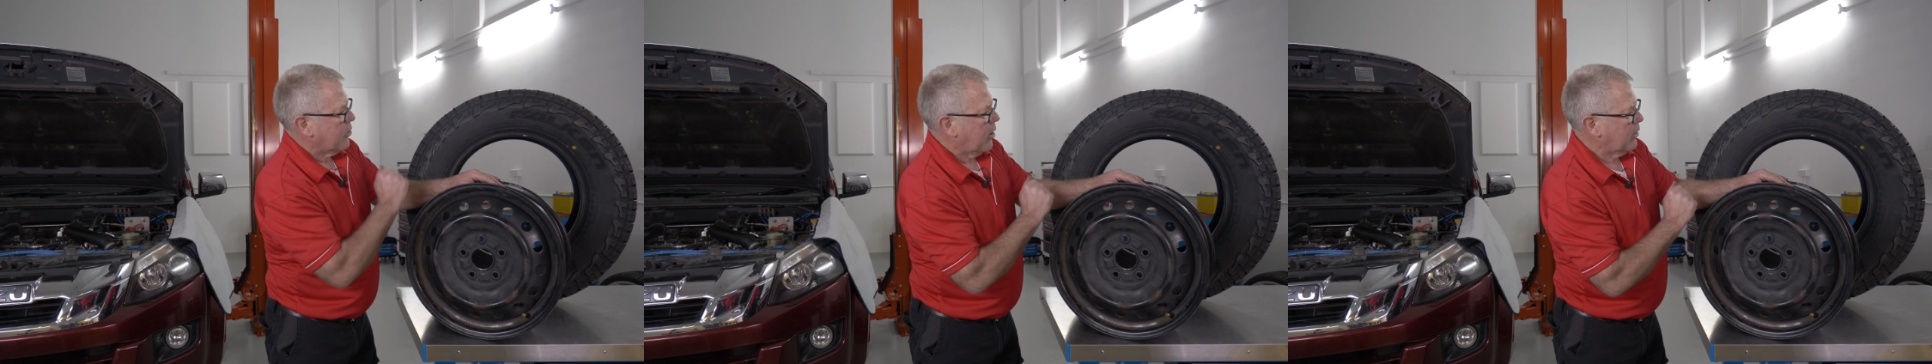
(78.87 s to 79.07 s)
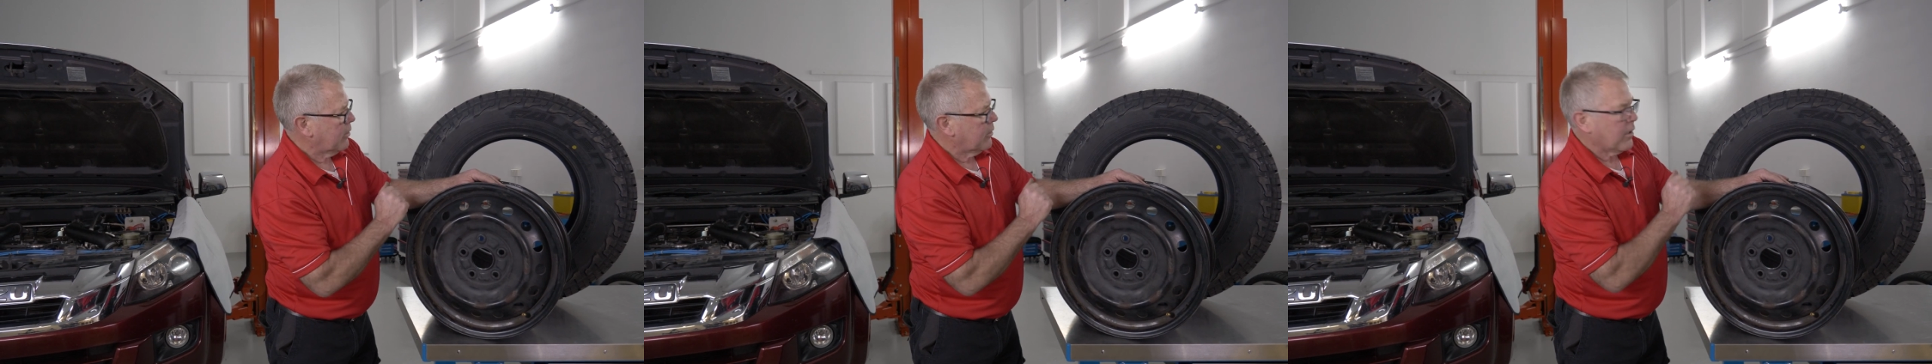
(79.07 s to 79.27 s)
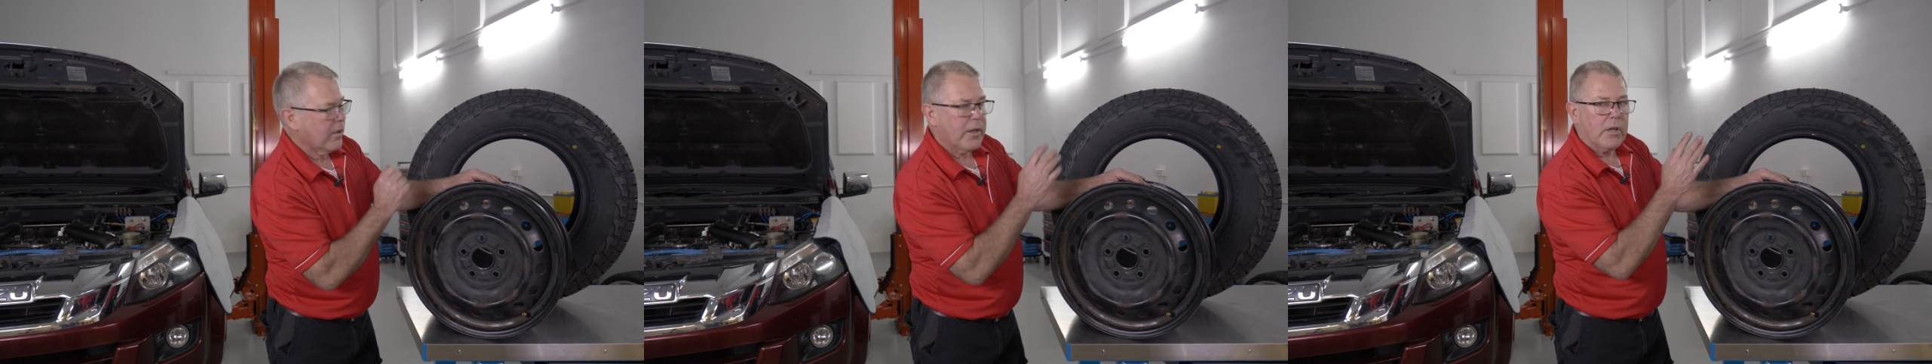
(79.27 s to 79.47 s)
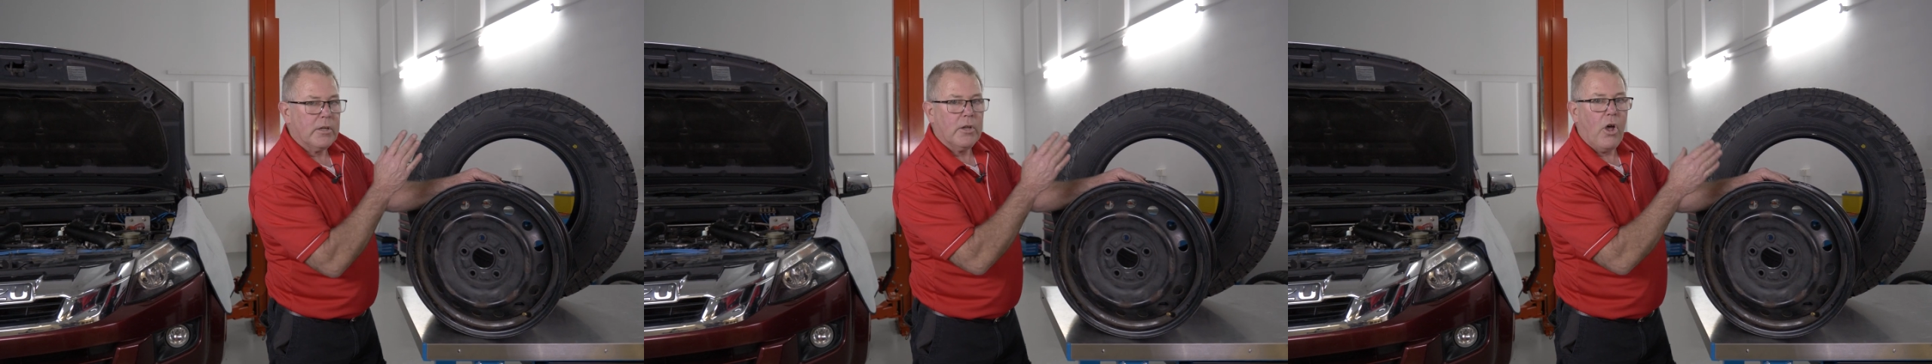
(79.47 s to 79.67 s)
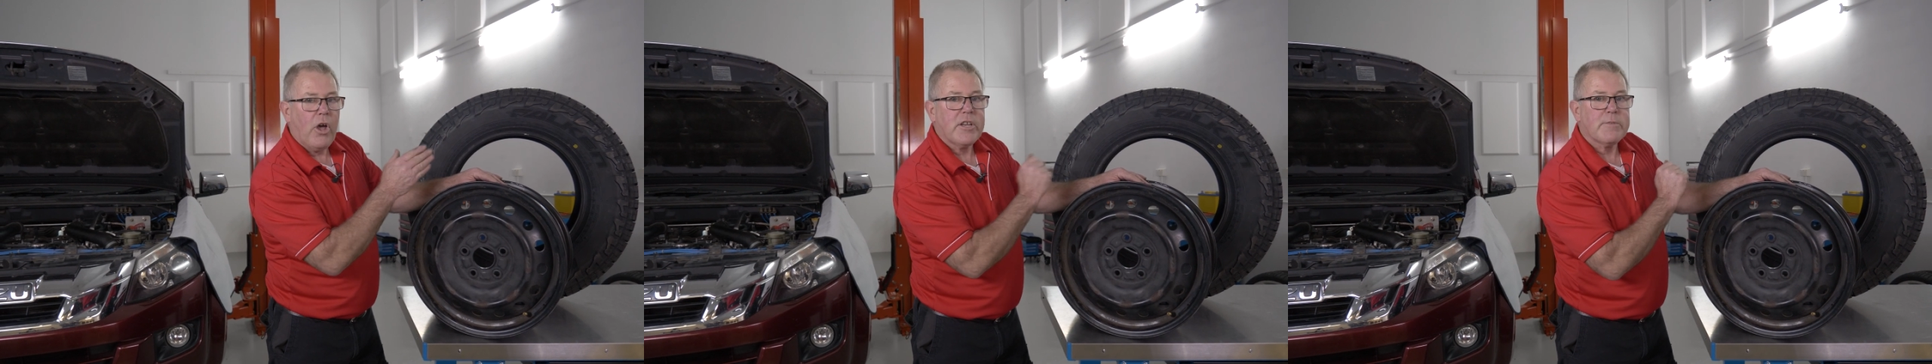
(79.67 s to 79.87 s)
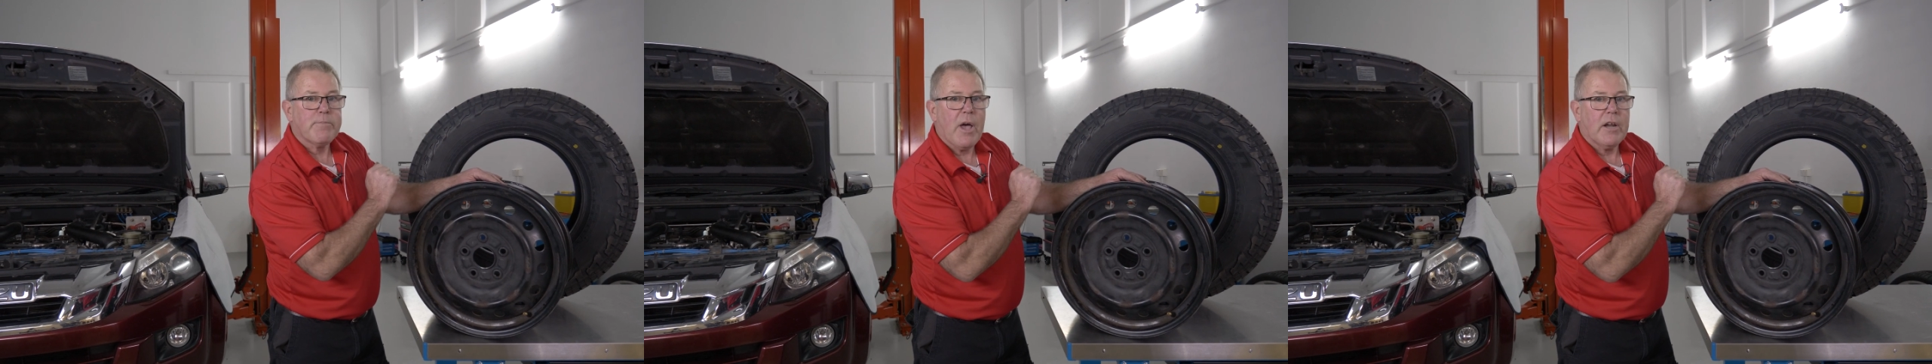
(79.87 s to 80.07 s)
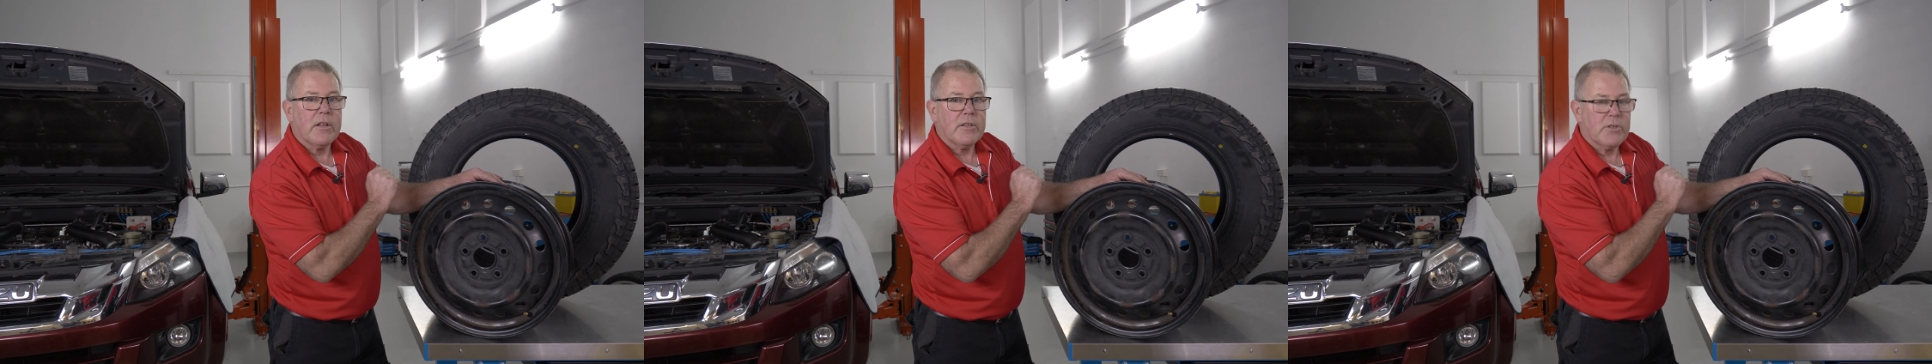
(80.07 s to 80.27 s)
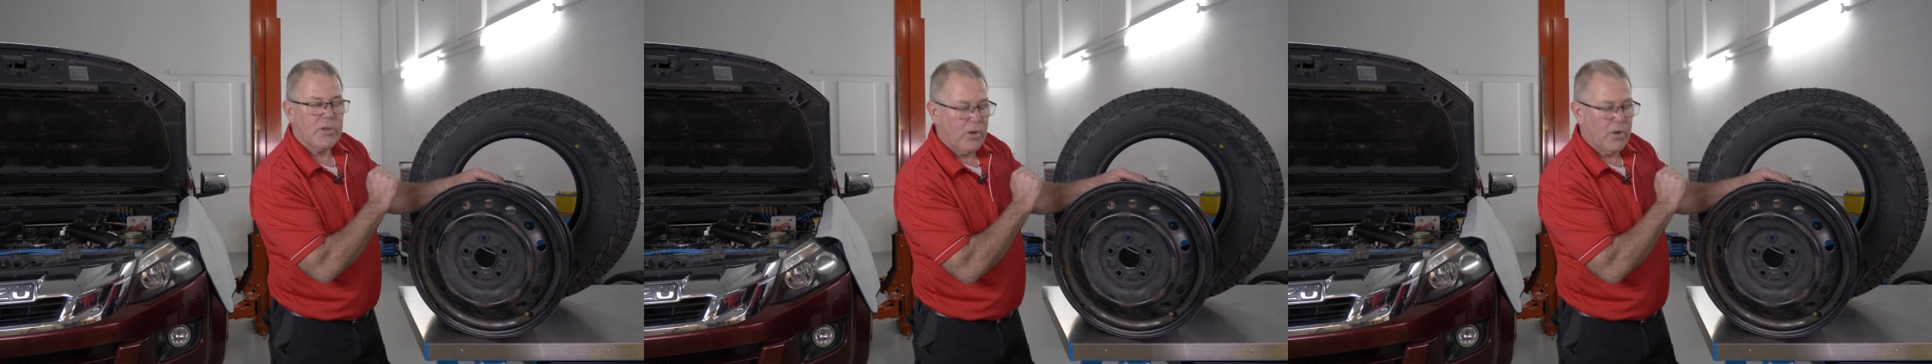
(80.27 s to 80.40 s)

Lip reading: dot, the lightest part of the